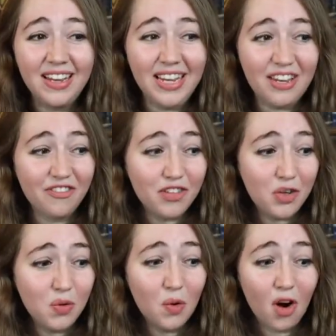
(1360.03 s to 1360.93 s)
if
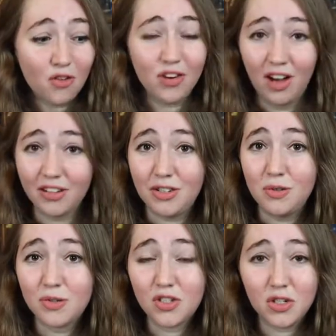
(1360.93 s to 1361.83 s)
you are not
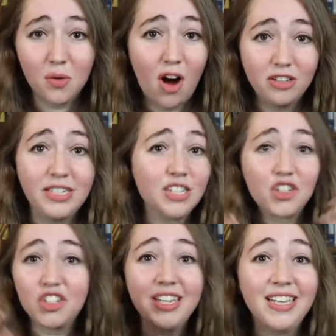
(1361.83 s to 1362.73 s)
used to
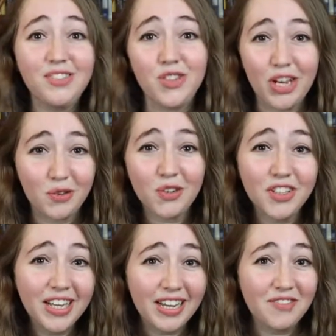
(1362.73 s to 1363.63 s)
auditioning in general,
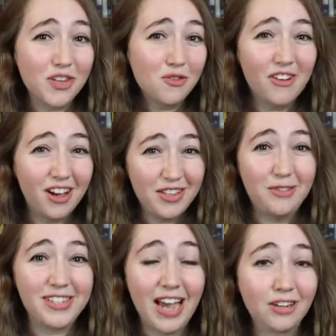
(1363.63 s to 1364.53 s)
like if you're not
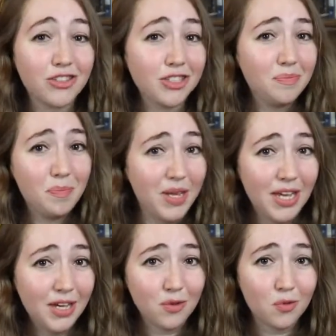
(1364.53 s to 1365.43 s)
used to actually being
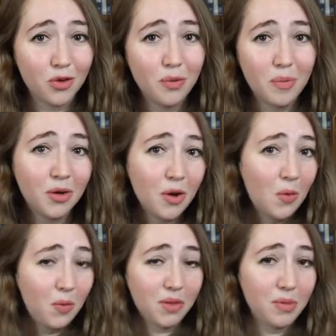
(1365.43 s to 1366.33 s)
in a room
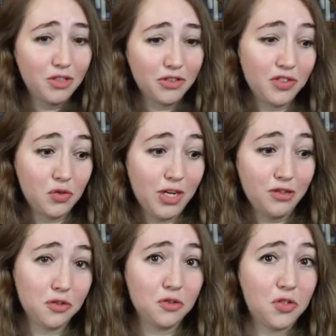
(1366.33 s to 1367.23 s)
with a bunch of
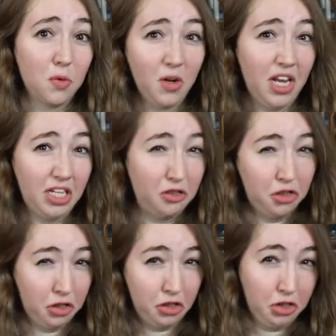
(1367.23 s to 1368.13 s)
strangers who are like
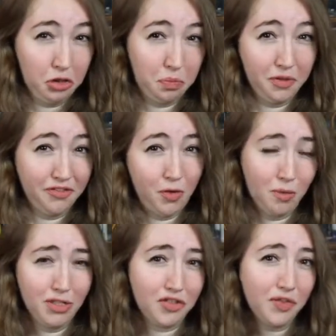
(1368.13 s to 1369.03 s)
judging your
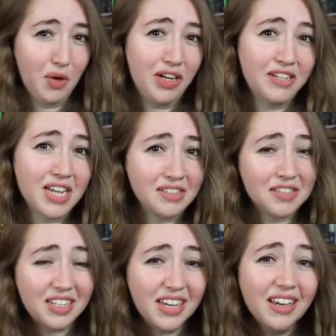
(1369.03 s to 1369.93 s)
performance very
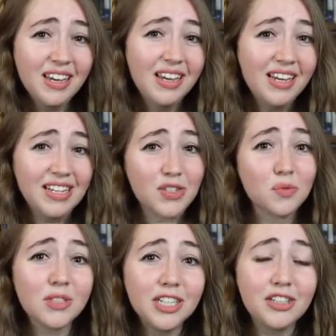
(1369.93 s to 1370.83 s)
intensely, it's a
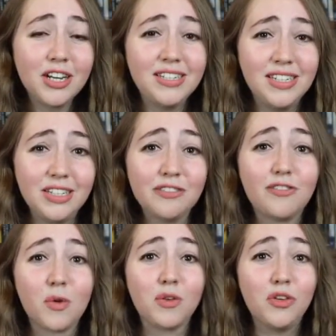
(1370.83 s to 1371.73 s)
really good idea
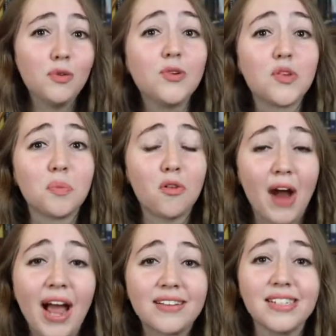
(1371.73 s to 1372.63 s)
for you to
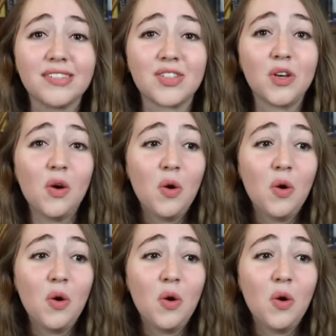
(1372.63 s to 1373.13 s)
practice